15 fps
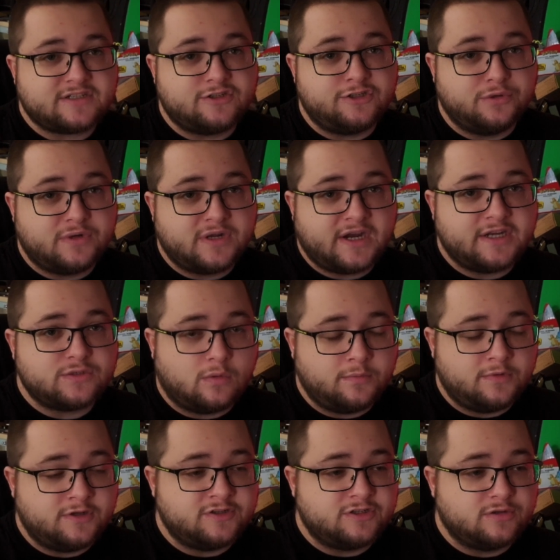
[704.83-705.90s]
do you guys want
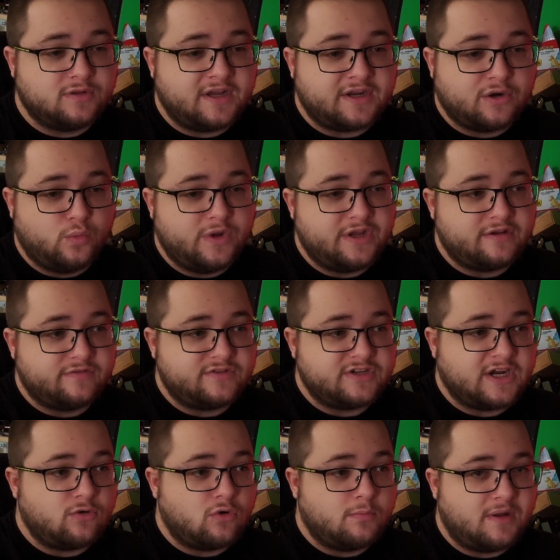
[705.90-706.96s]
me to do like a week of
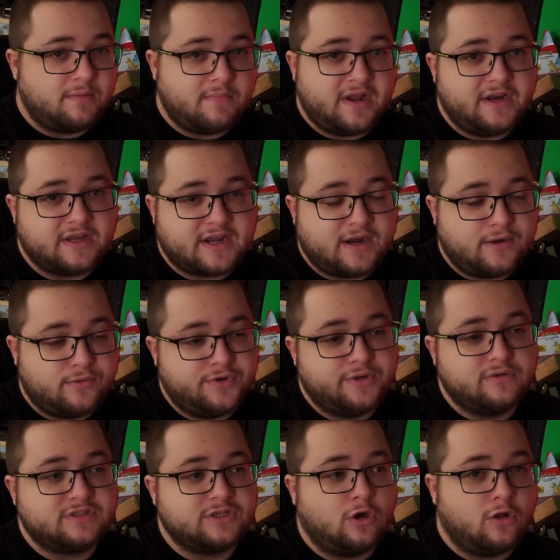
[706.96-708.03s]
gyro on my main account
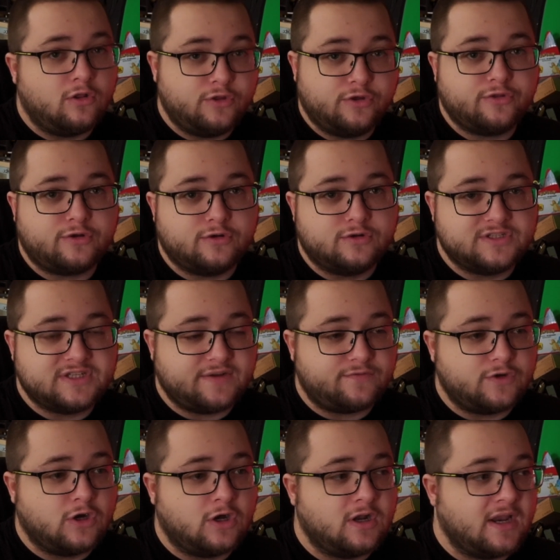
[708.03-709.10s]
using all the other guns I've
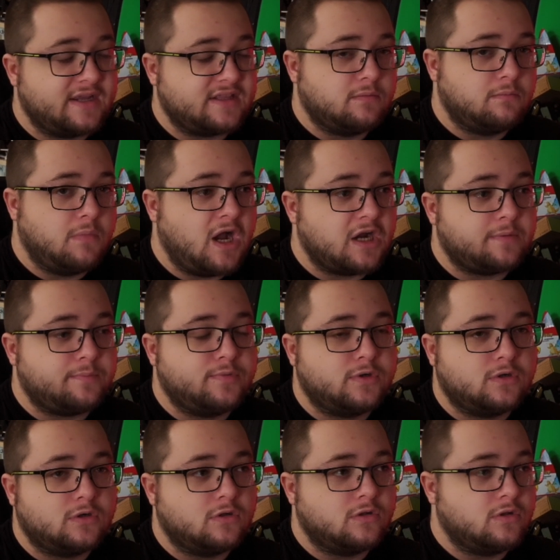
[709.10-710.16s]
got, like the
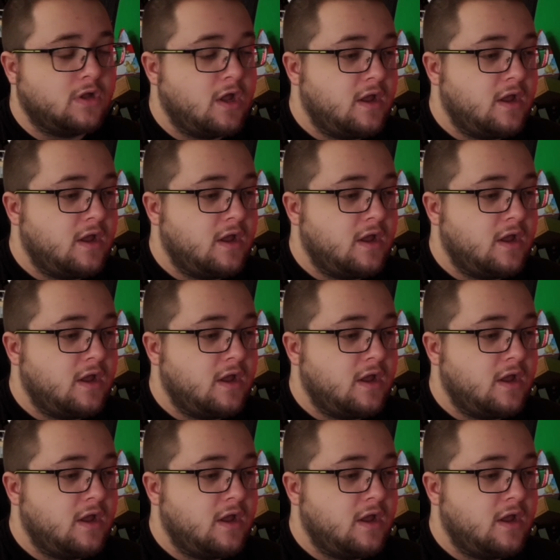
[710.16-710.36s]
Magpul,